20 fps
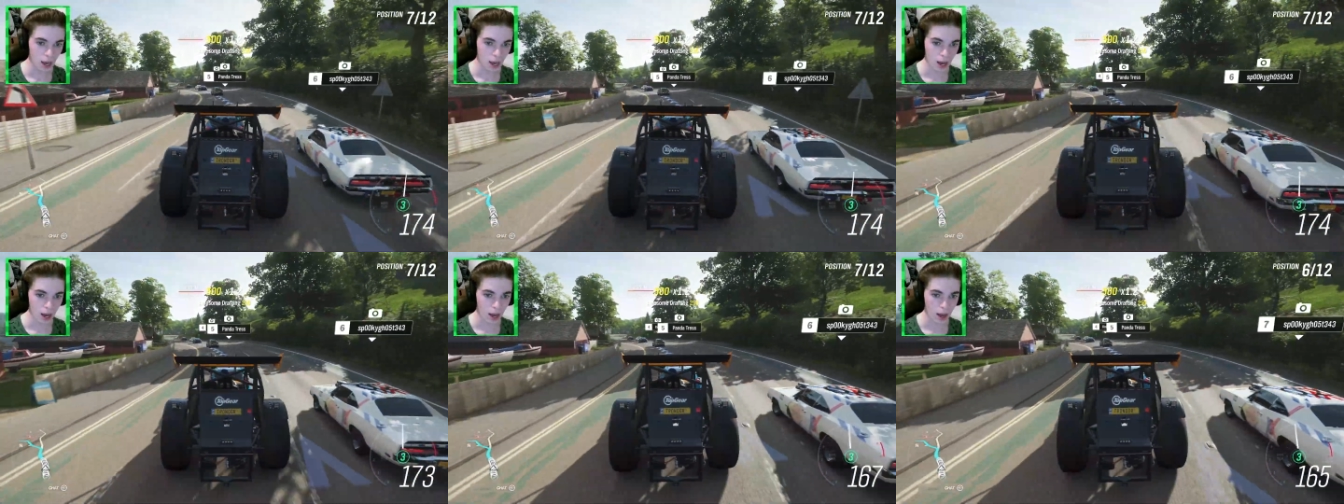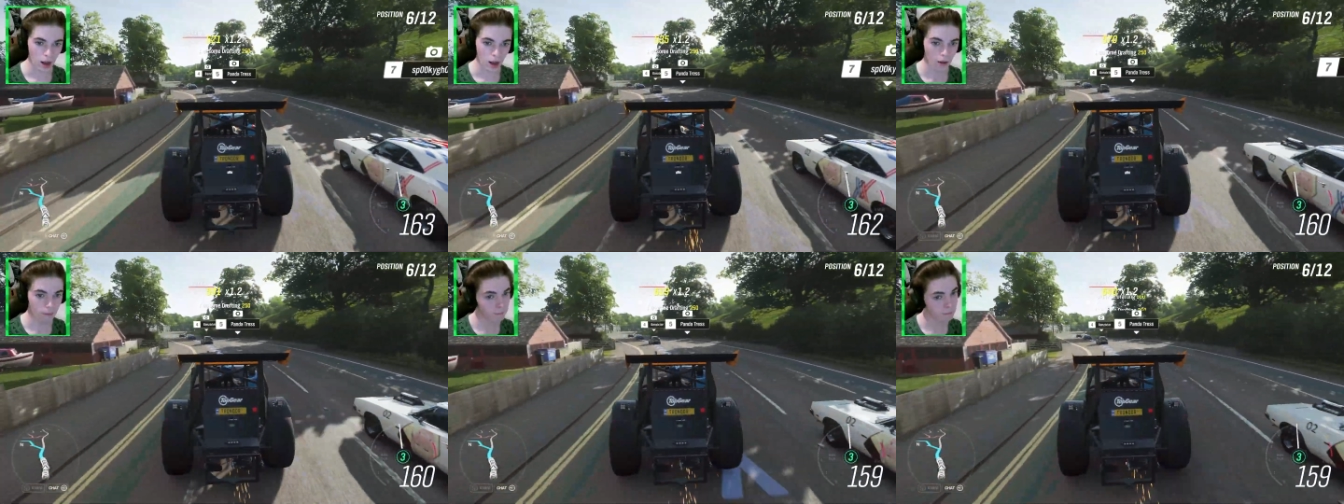
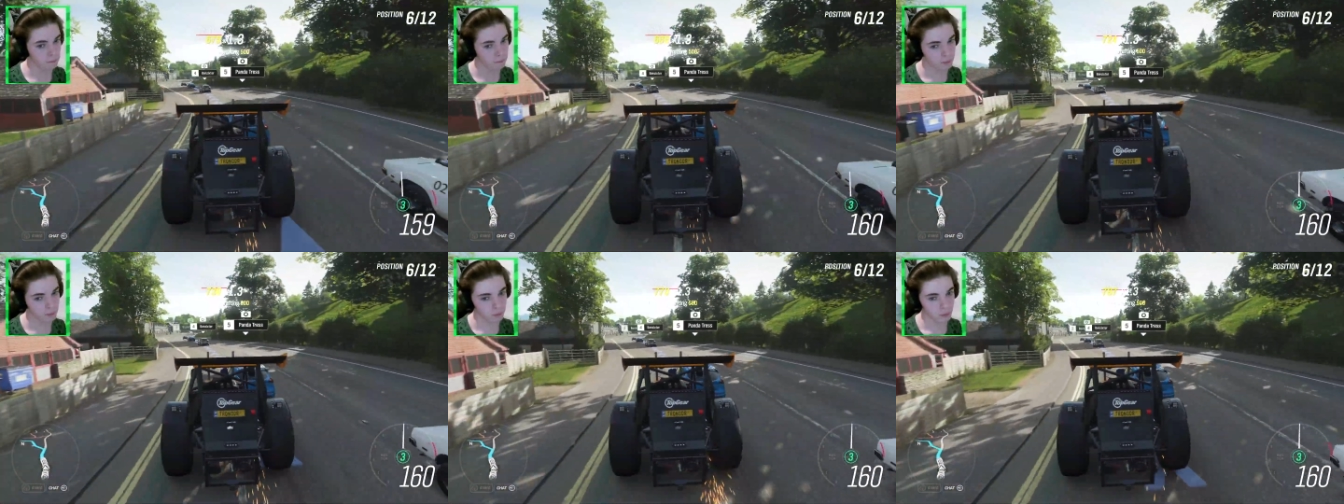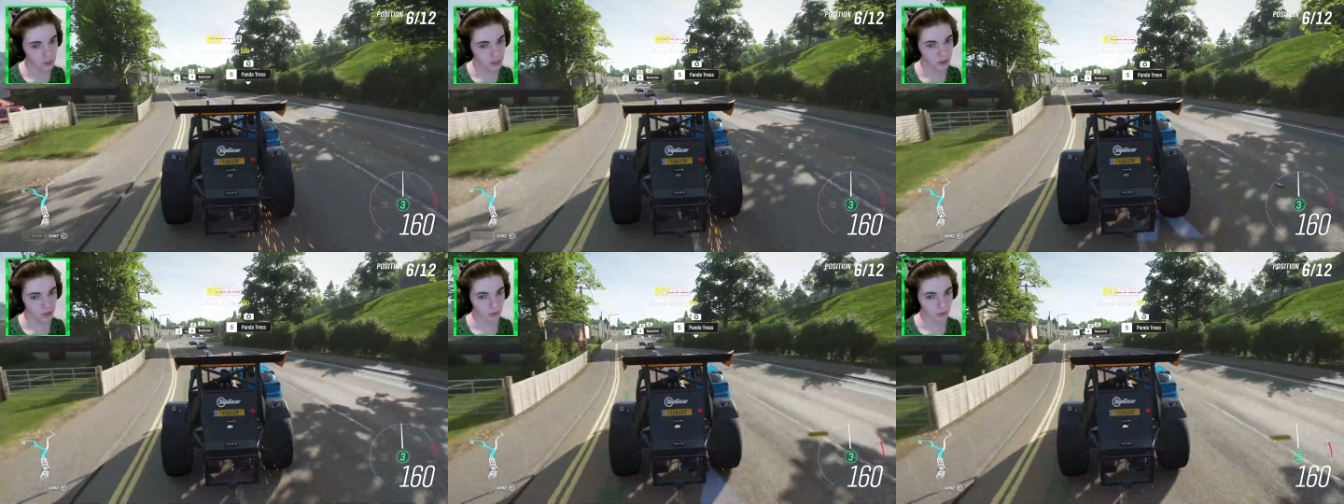uh,
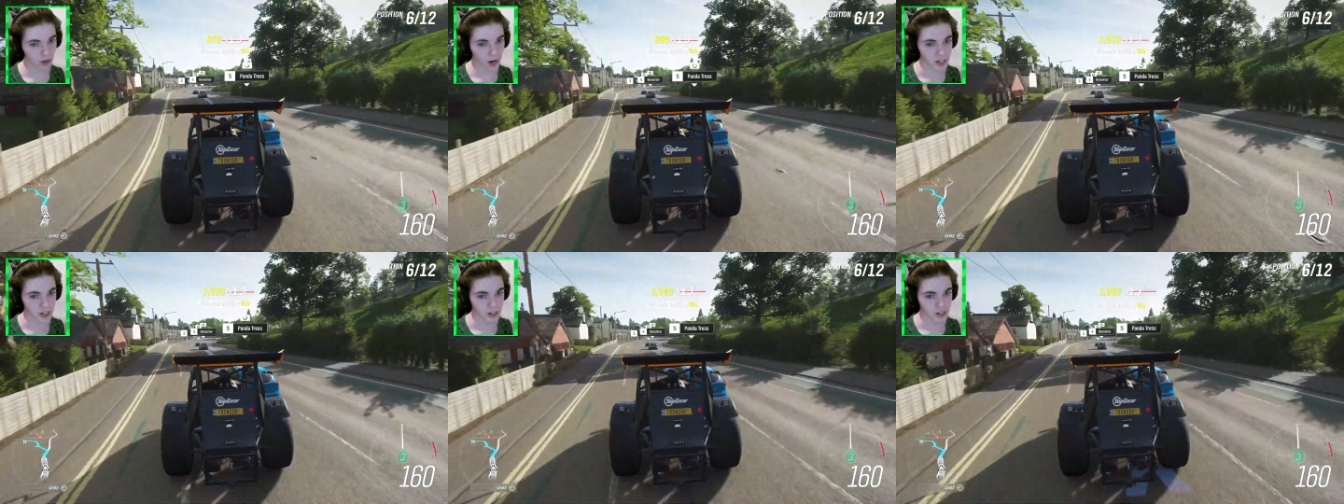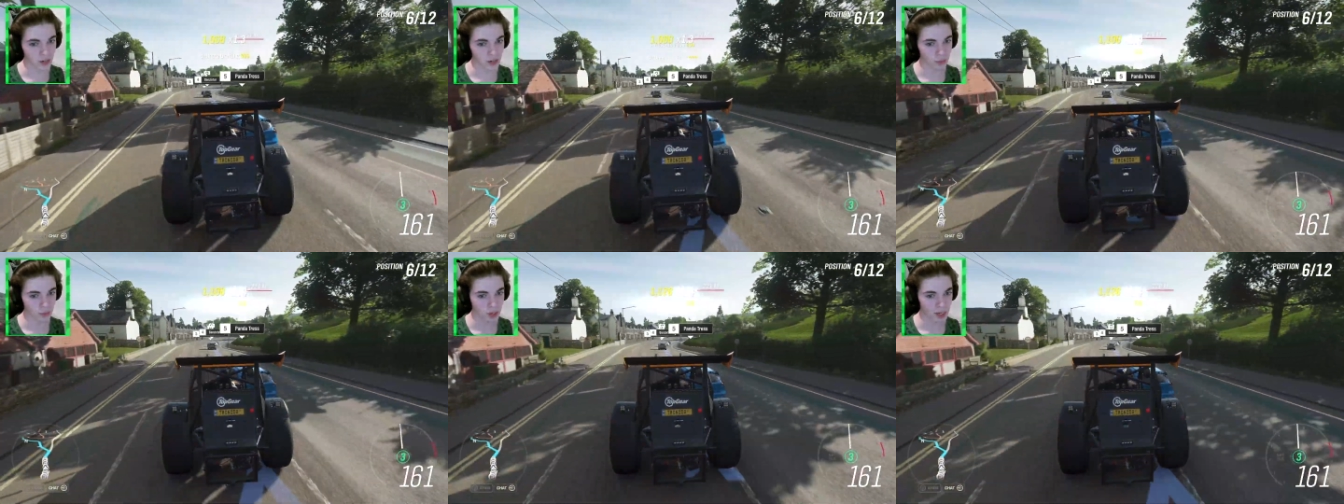within a range
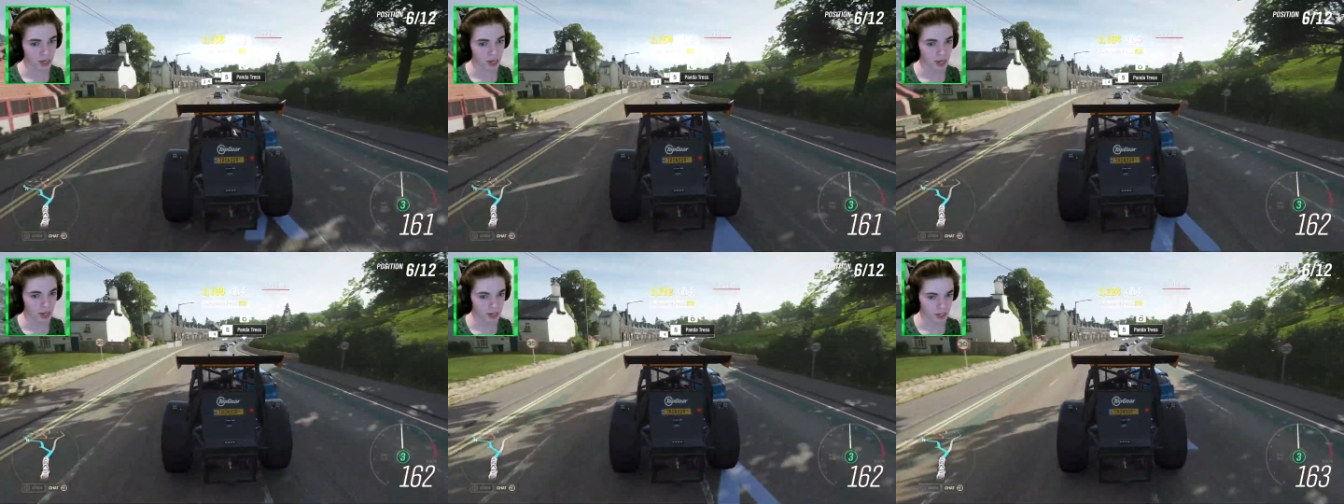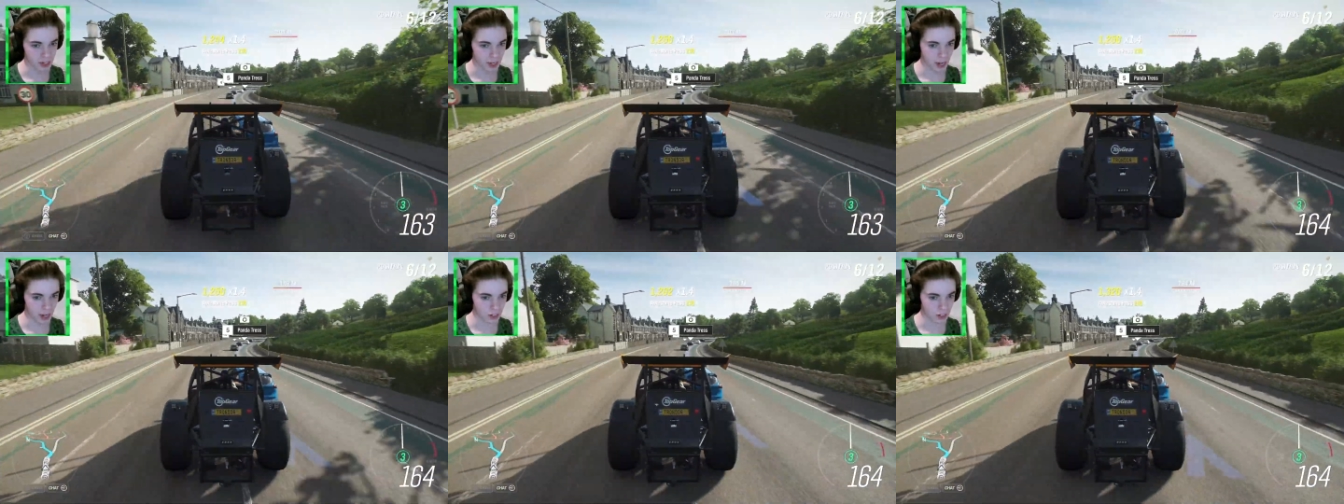that we
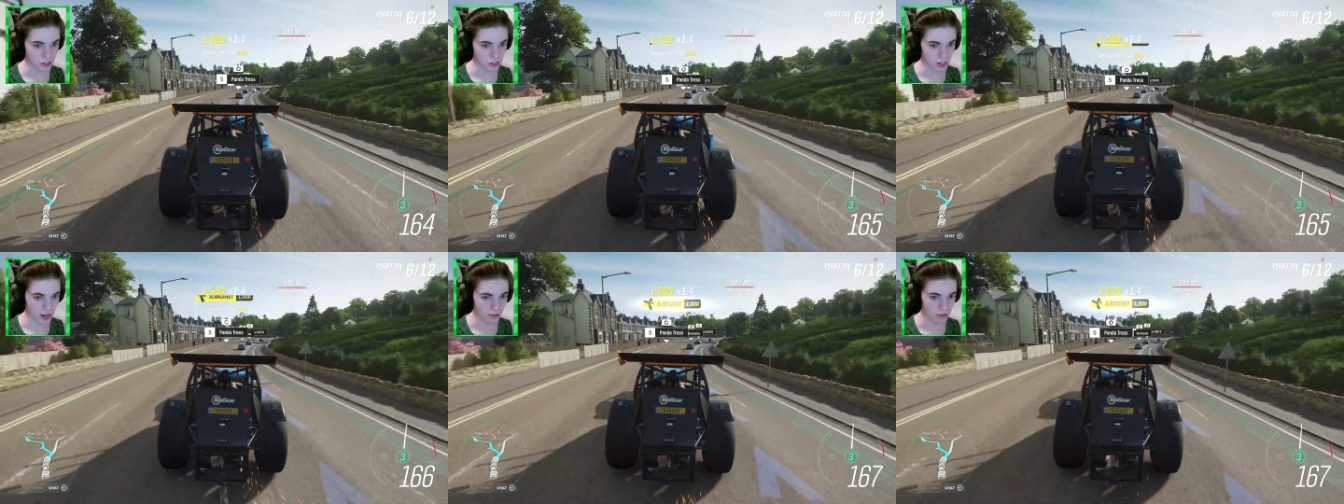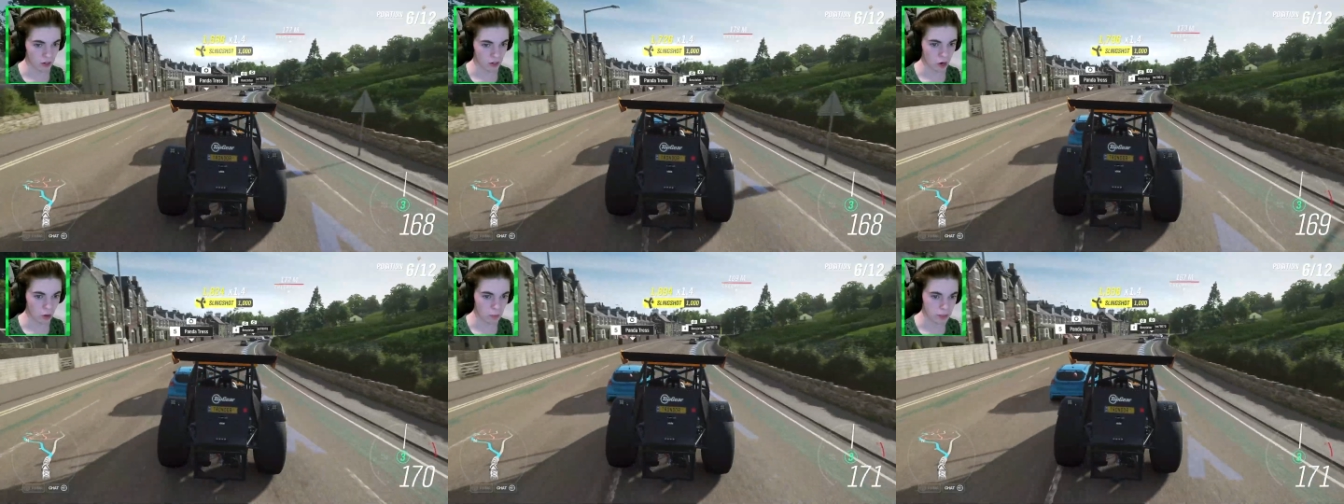can actually have a
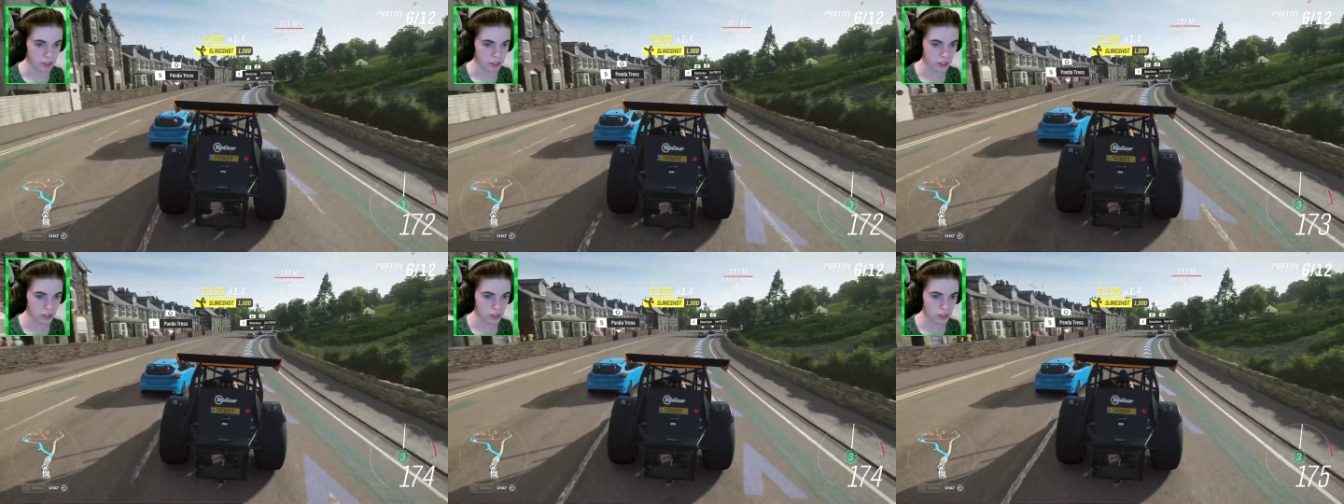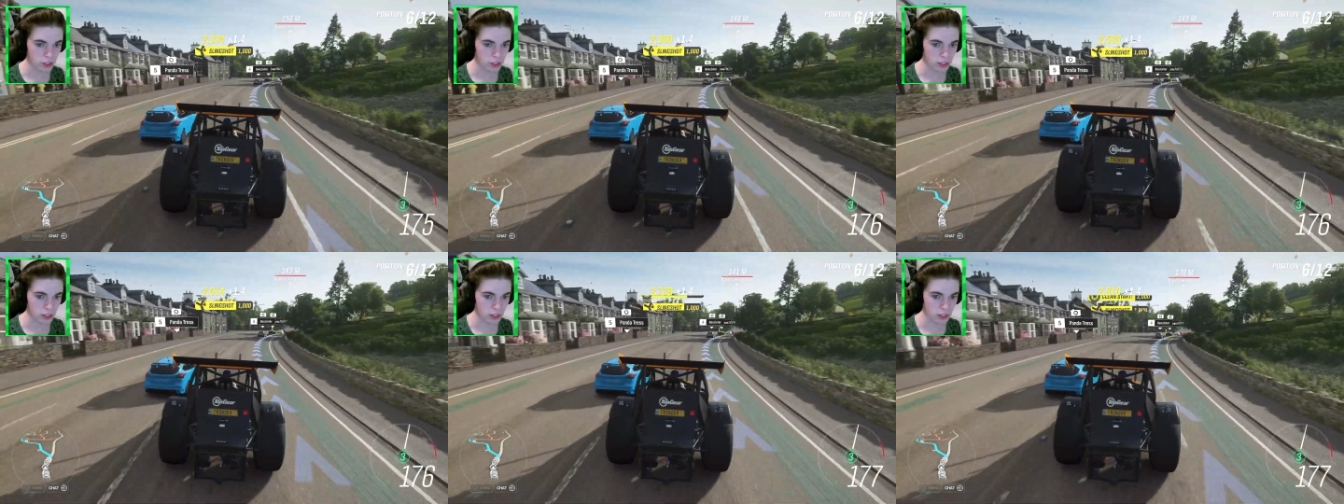
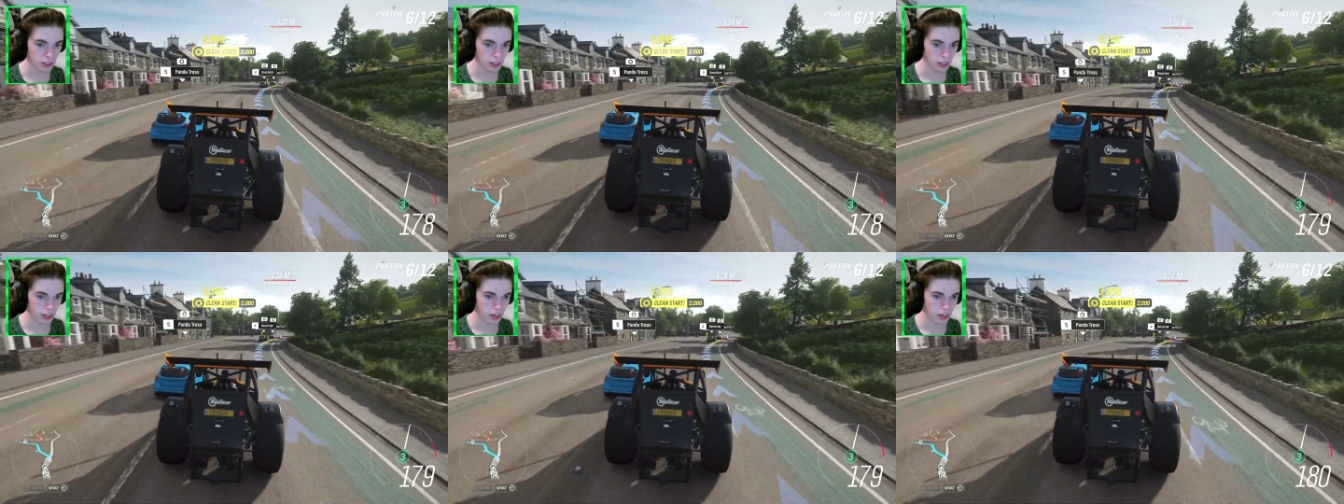competition in.